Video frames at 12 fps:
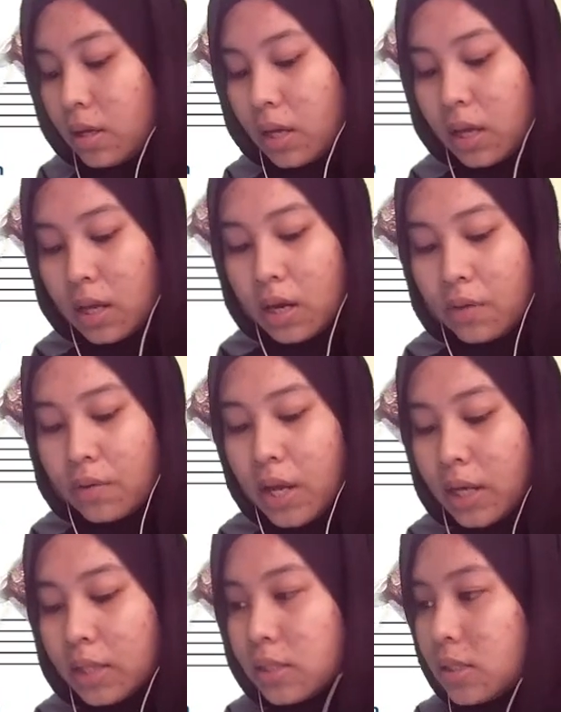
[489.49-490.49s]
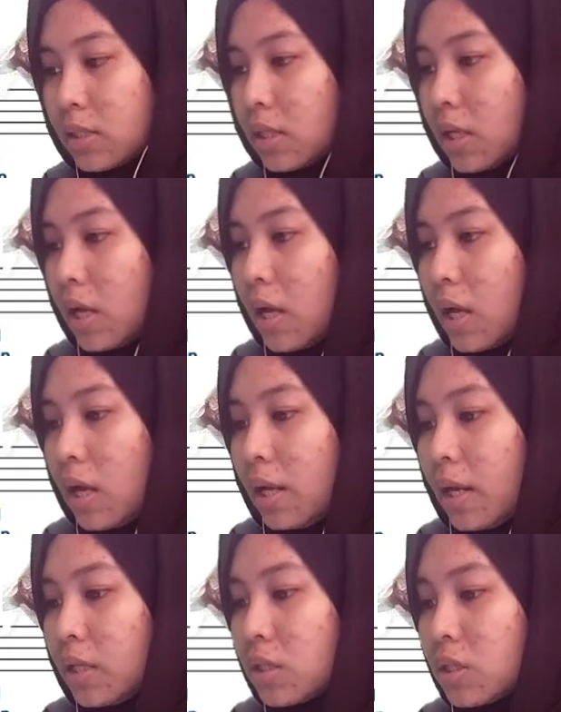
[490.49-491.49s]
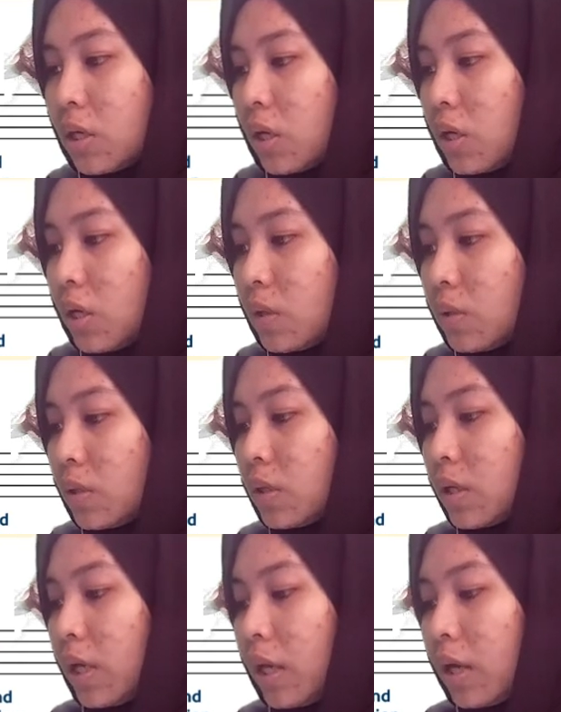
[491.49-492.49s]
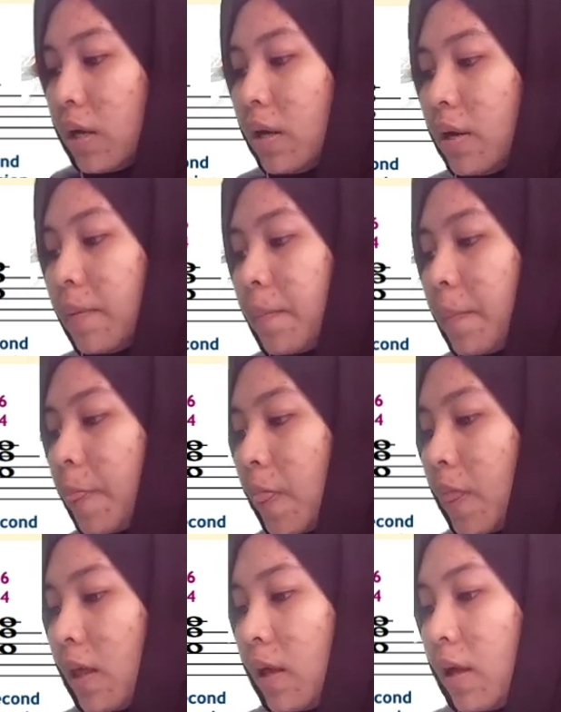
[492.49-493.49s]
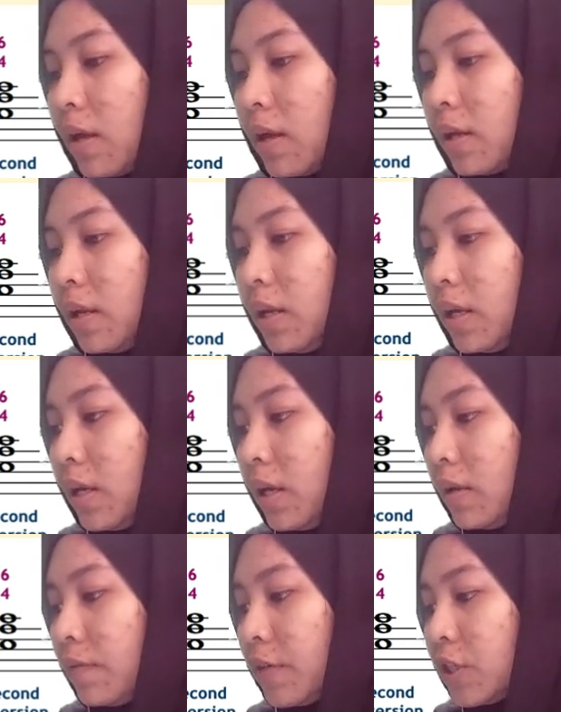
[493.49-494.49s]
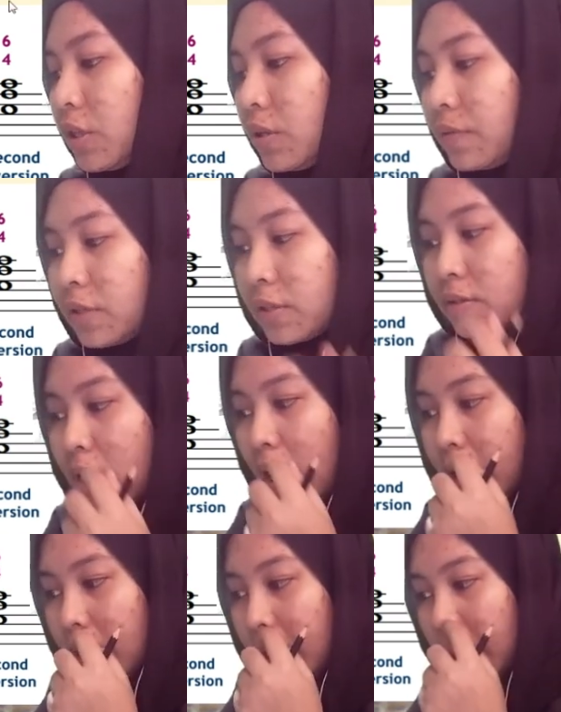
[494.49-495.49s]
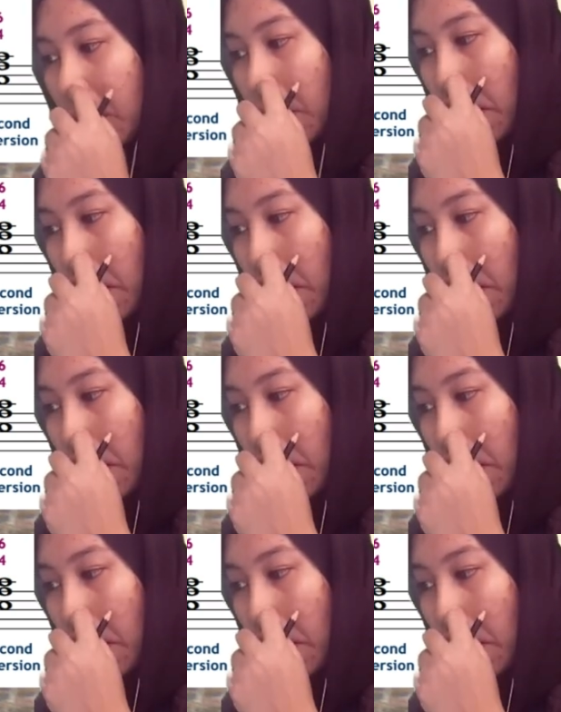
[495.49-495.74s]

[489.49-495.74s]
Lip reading: Okay, now next, let's go here, the inversion of the triad.